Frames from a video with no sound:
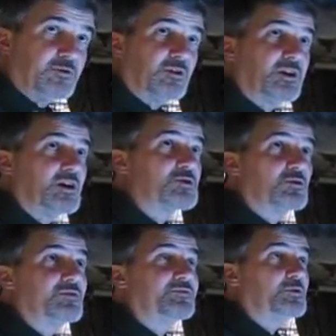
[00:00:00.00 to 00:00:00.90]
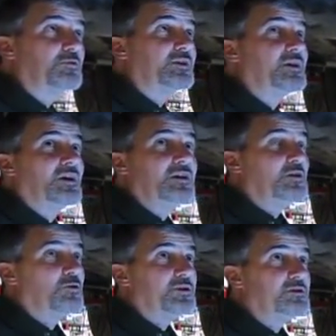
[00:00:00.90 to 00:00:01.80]
You're going to catch all the fluid. You
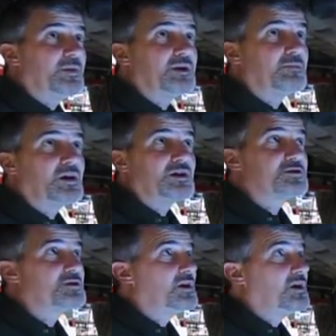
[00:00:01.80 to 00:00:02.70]
don't need to make a mess.